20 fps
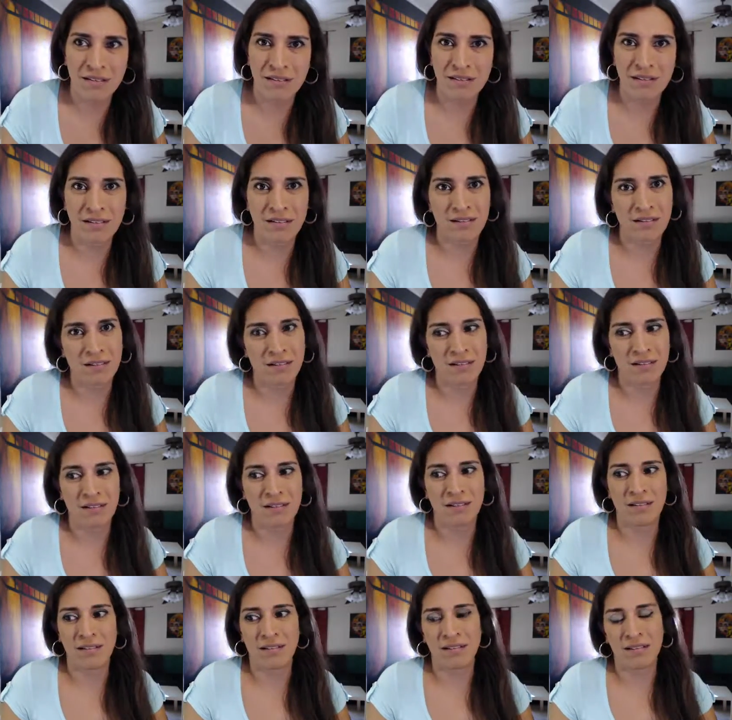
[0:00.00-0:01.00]

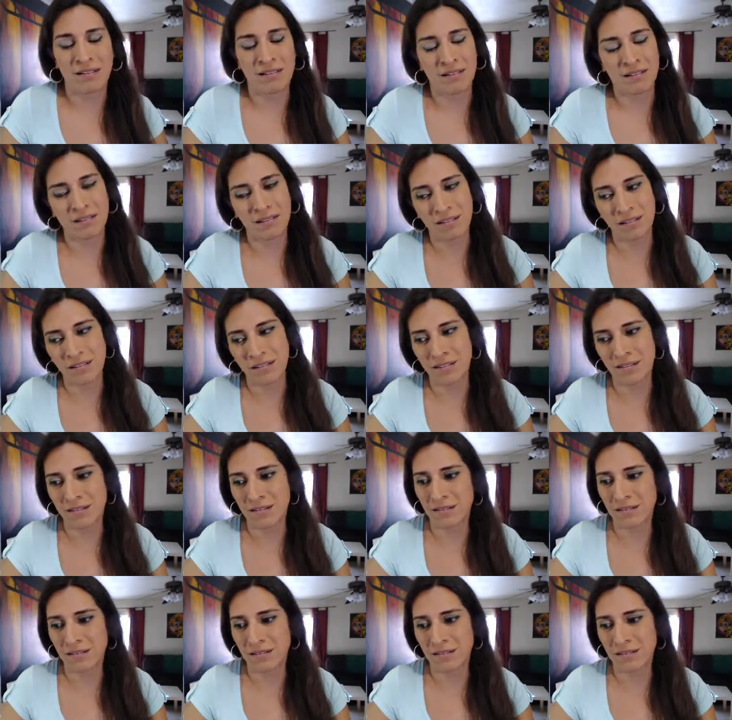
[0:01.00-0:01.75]
(silence)